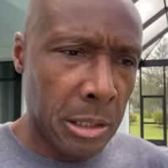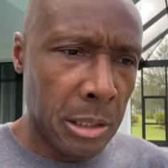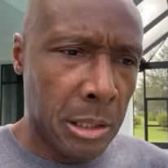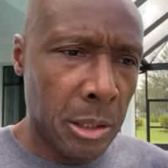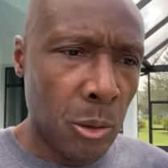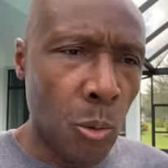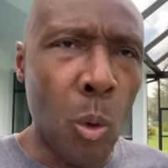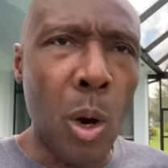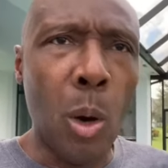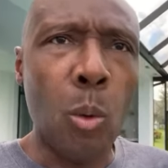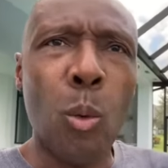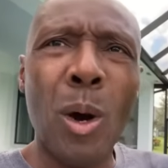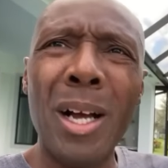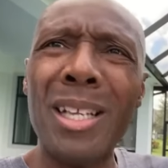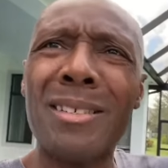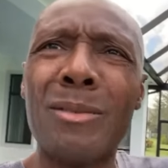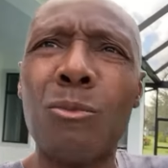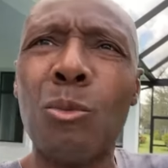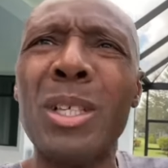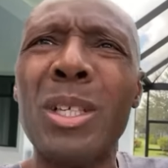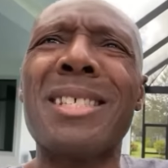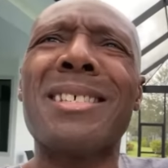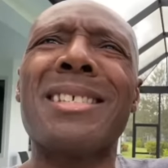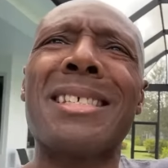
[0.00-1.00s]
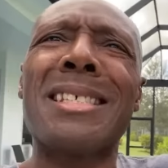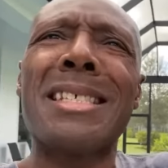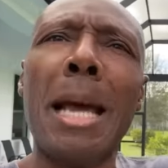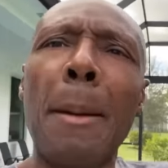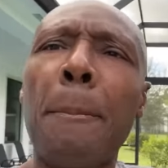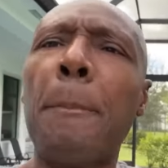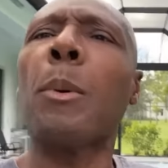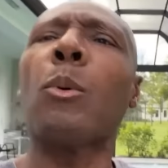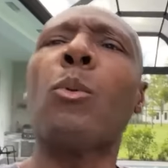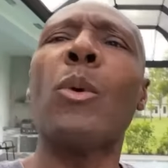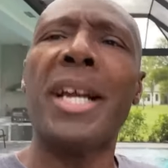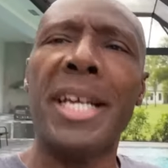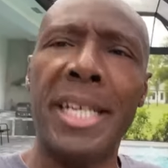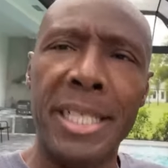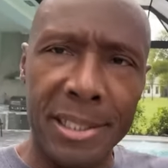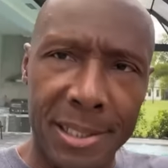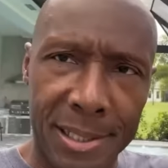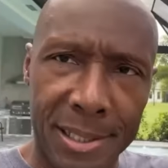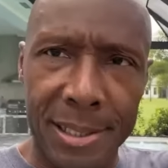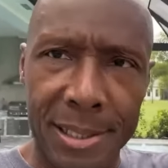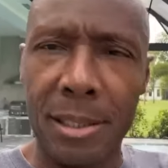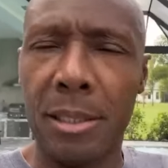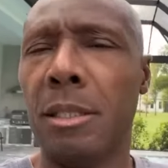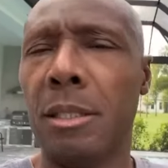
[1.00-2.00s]
What, what, what
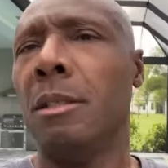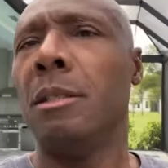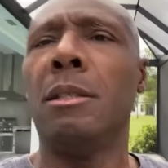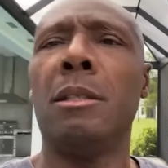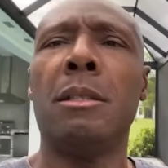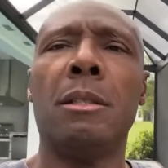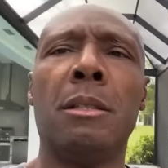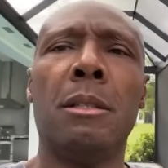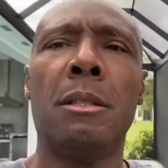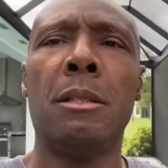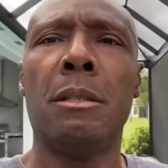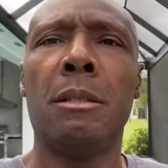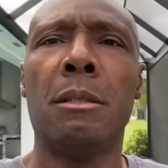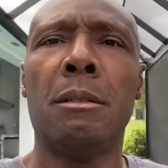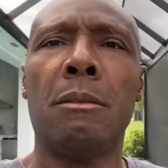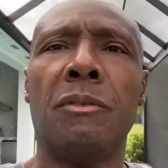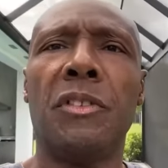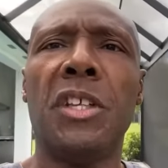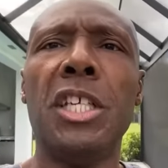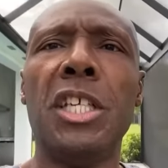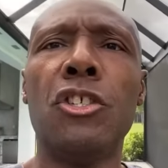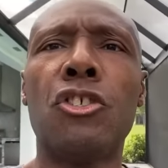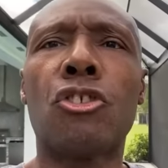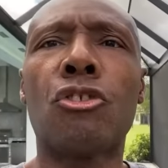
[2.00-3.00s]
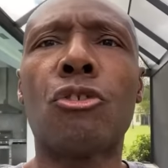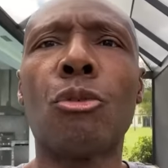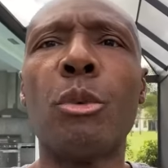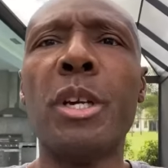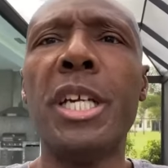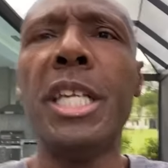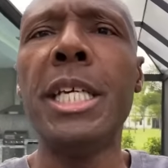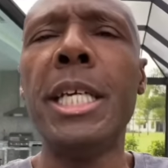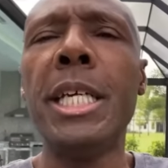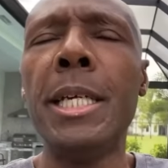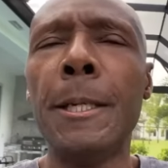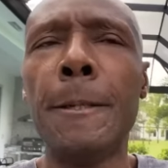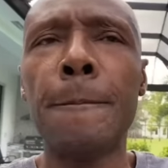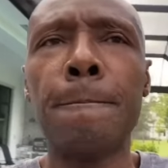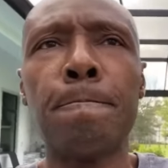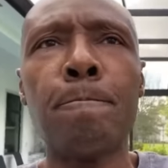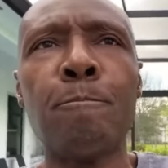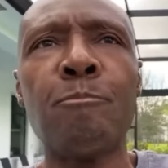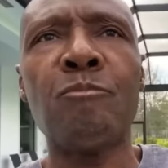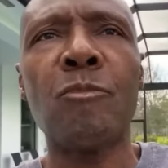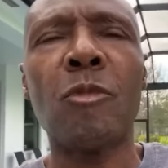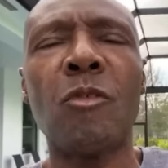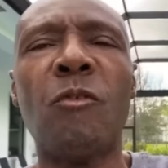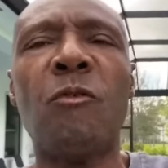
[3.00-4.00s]
separates these three
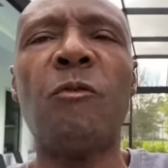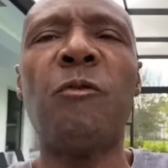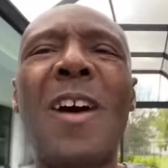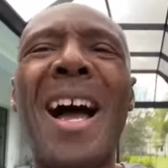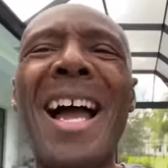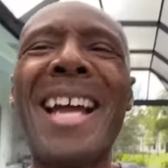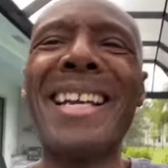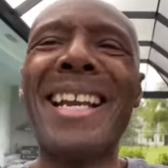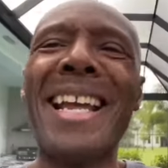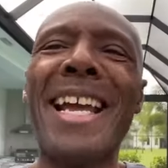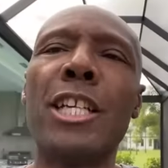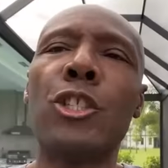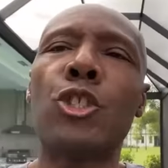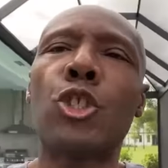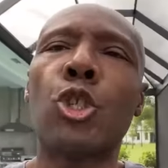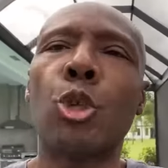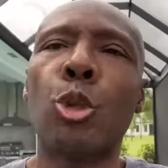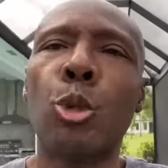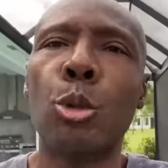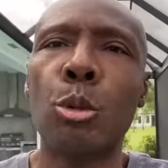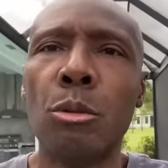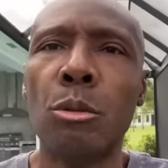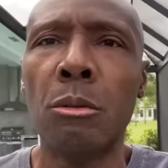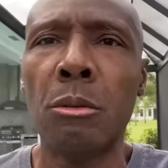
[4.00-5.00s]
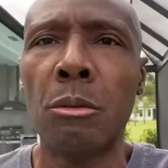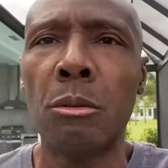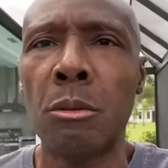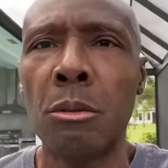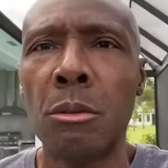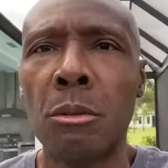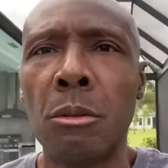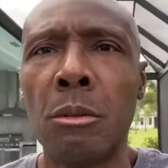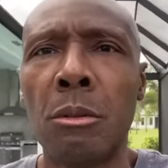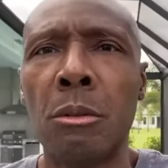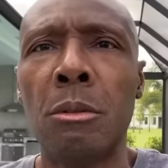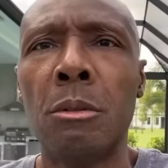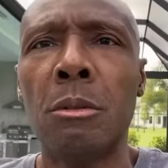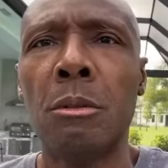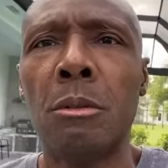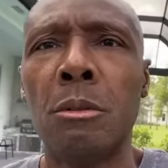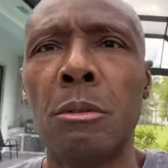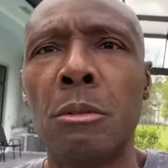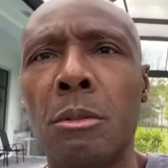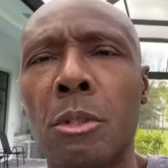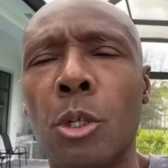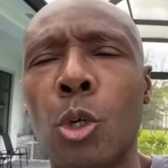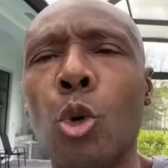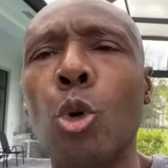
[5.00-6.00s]
financial
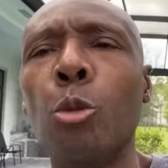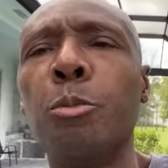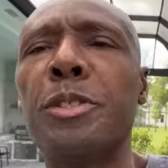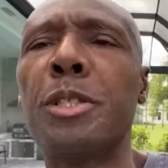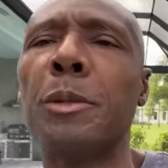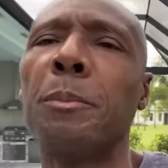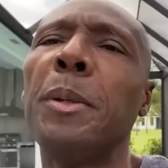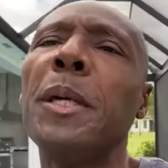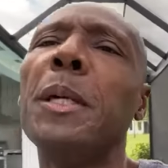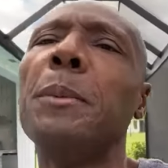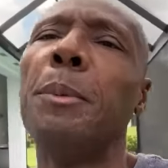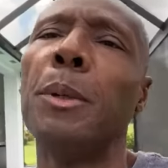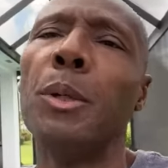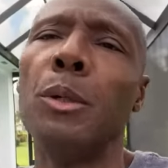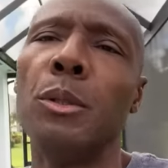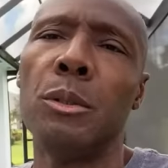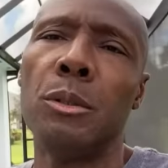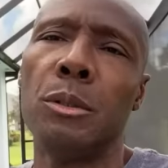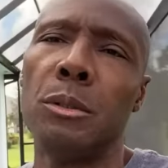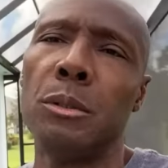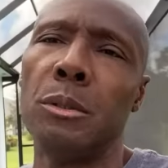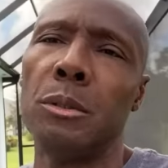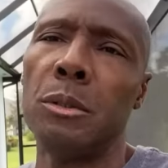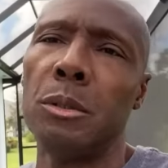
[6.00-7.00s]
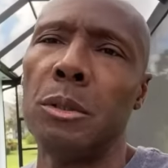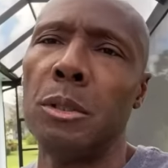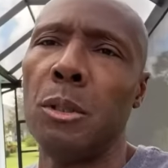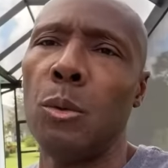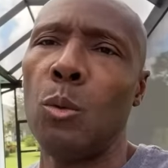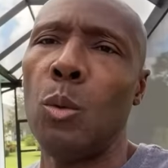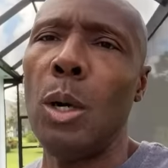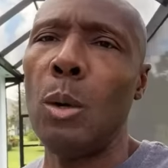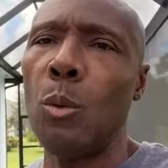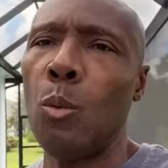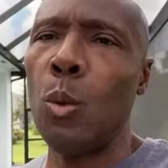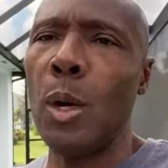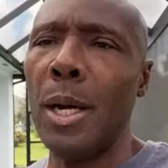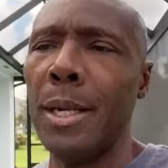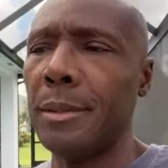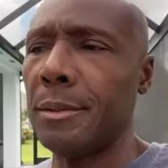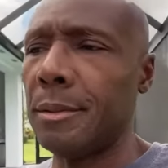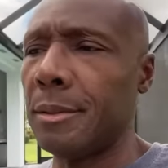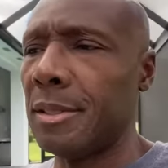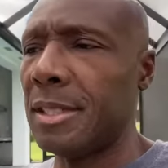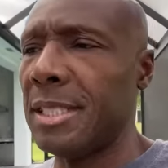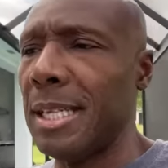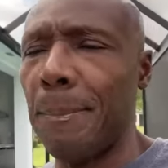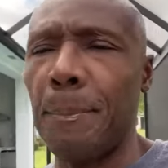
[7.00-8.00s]
groups of people? What, what
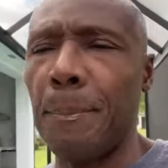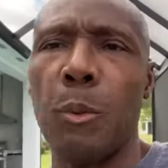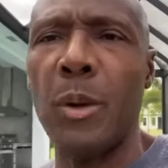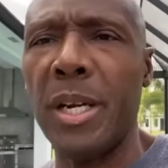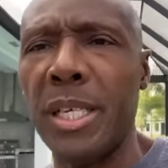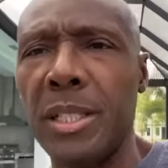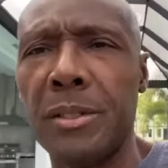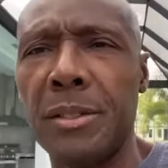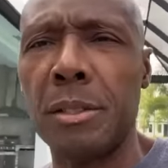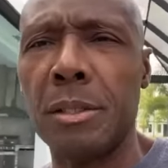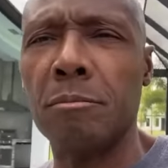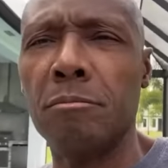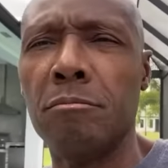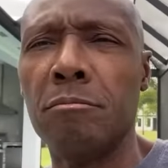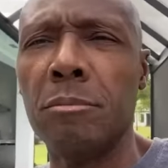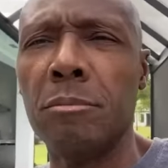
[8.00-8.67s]
separates them?